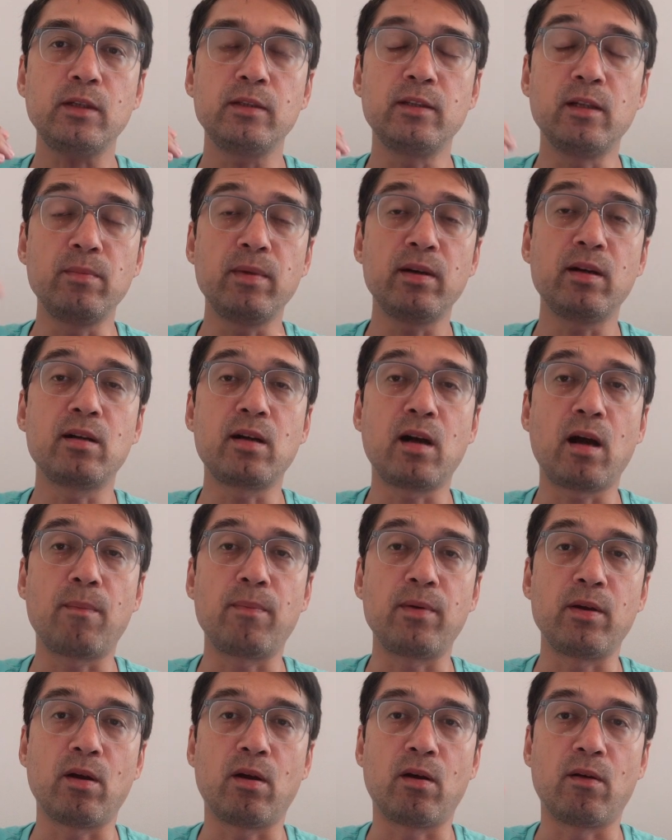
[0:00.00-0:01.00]
they'll make a
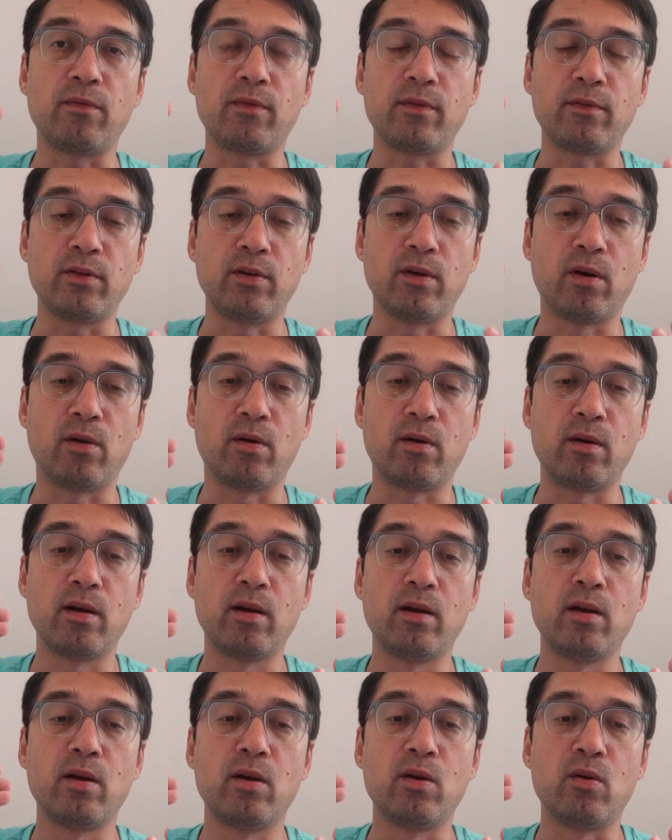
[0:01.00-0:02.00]
copy of your
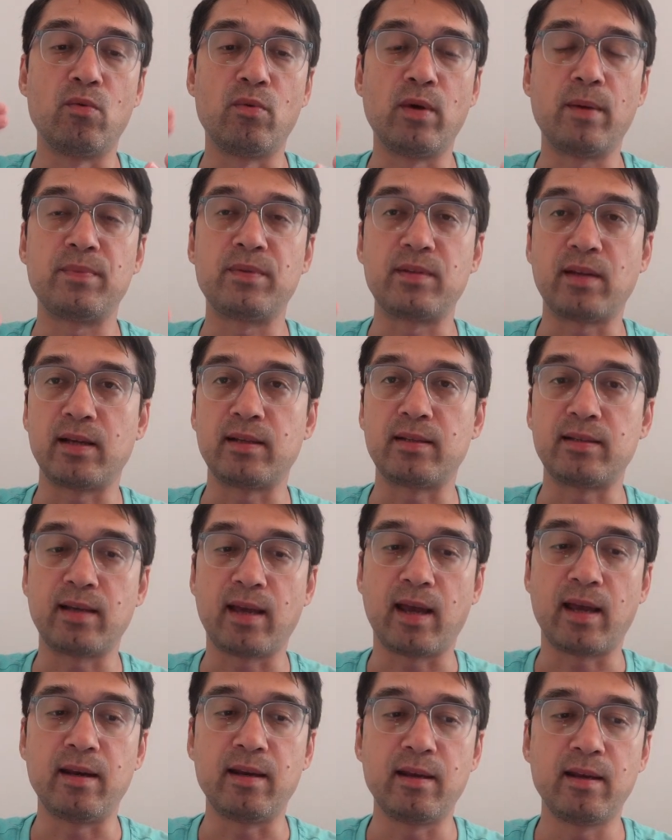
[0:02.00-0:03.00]
website's
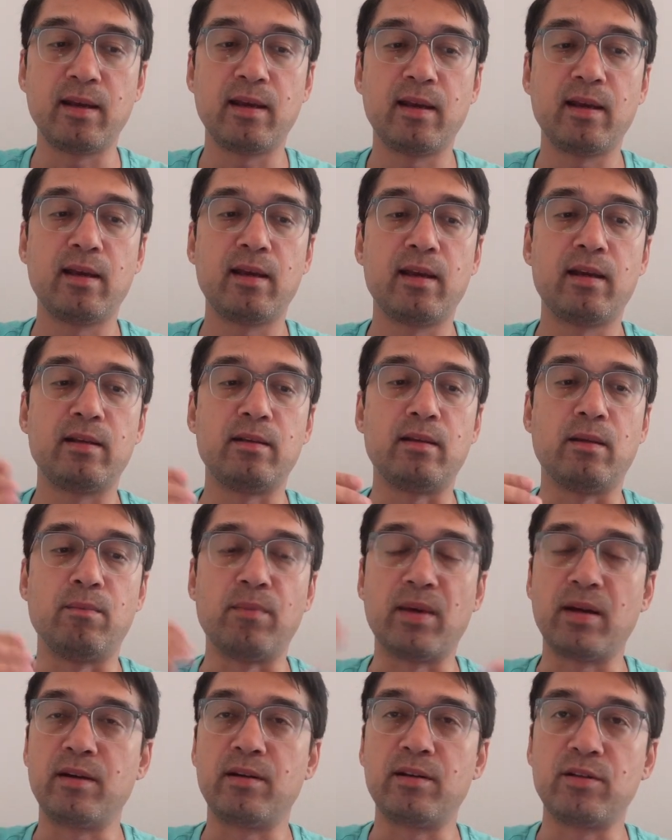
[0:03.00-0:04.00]
head, the
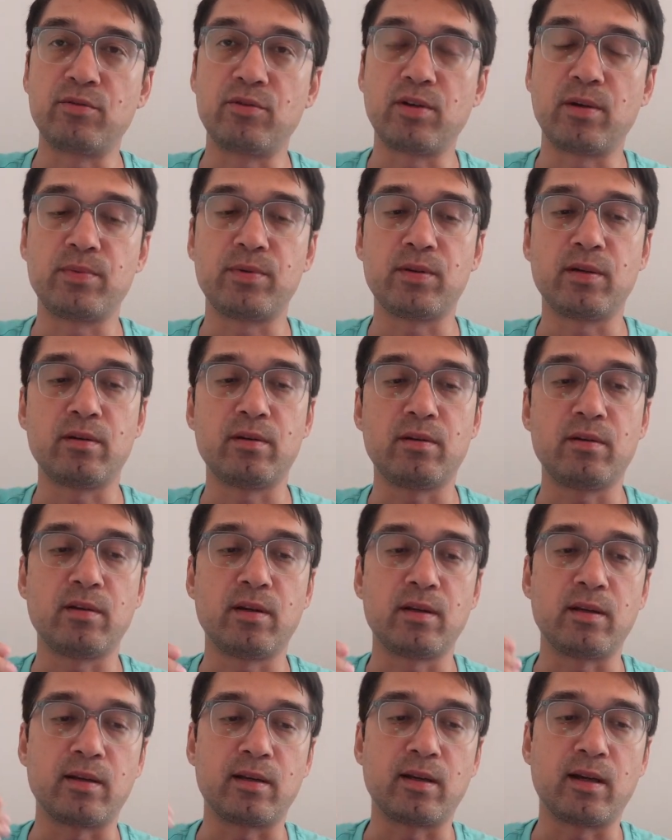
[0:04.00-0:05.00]
meta description,
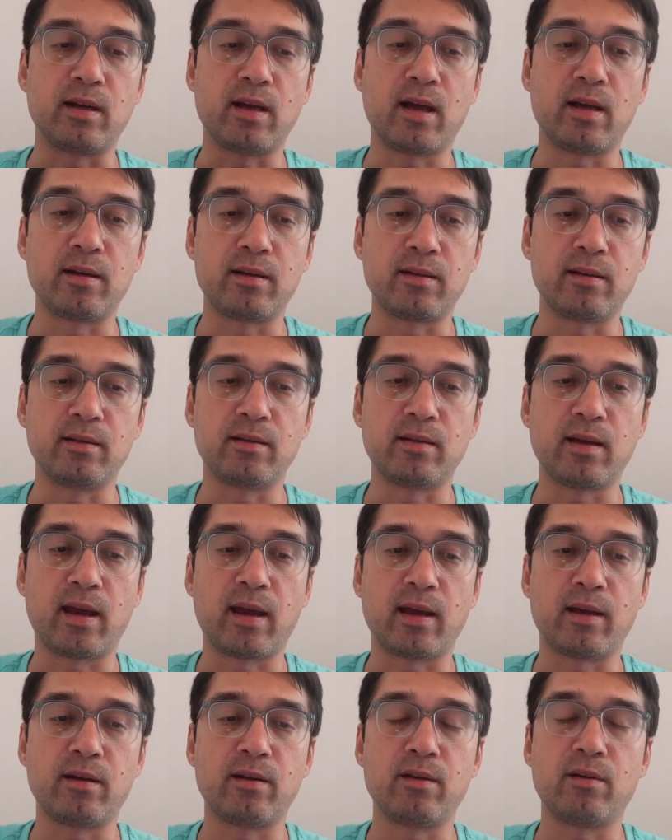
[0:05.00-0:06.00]
and the canonical
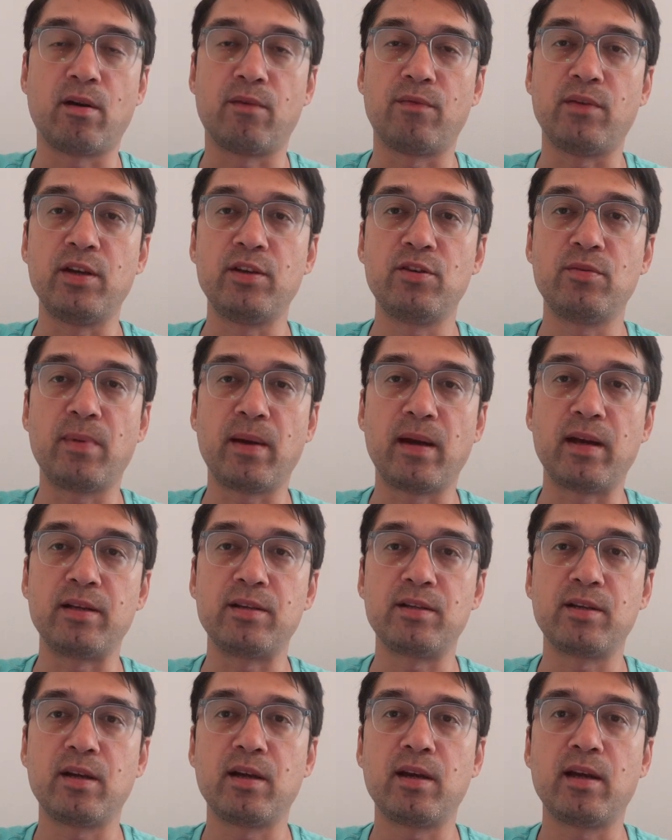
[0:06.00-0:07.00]
tag of each
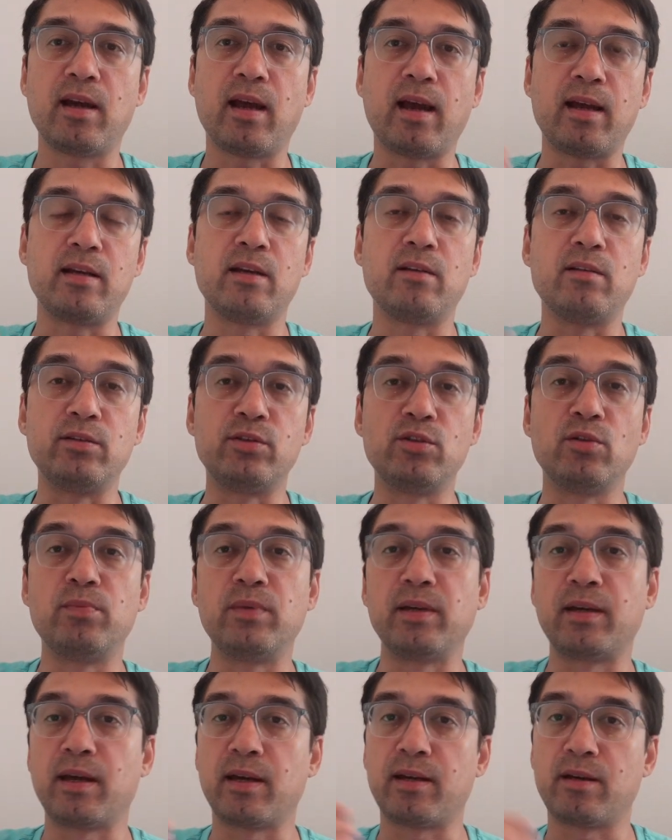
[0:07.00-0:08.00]
page, and they'll
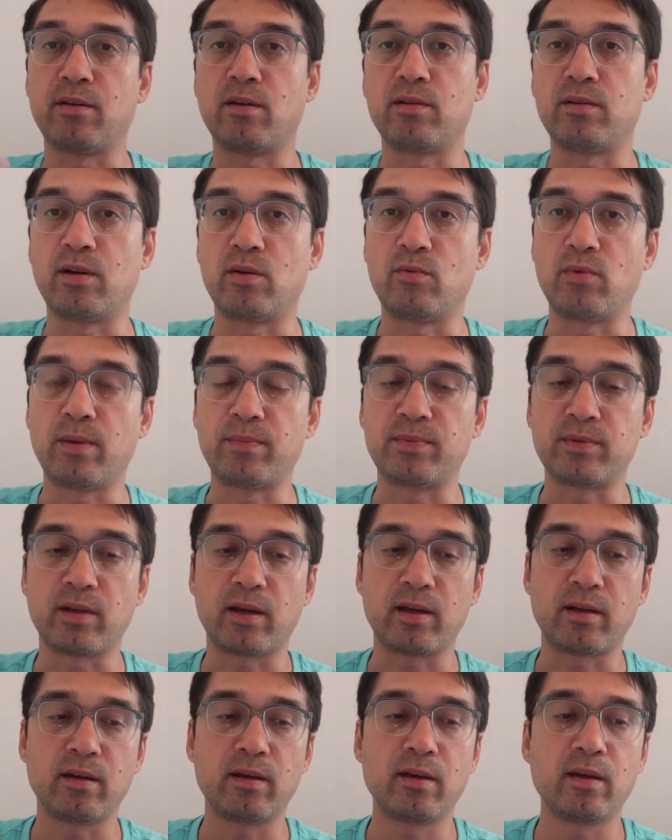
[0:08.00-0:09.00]
duplicate it on their
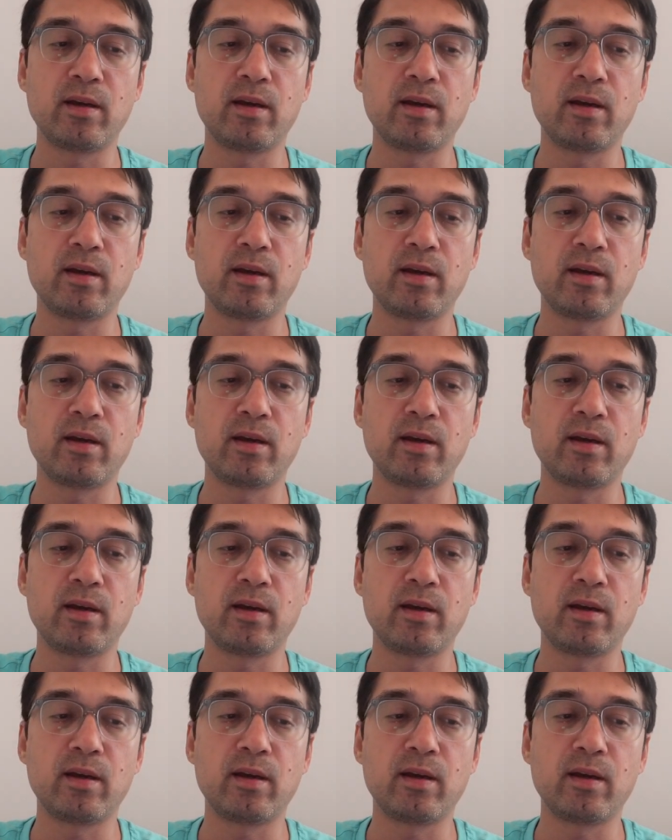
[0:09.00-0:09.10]
website.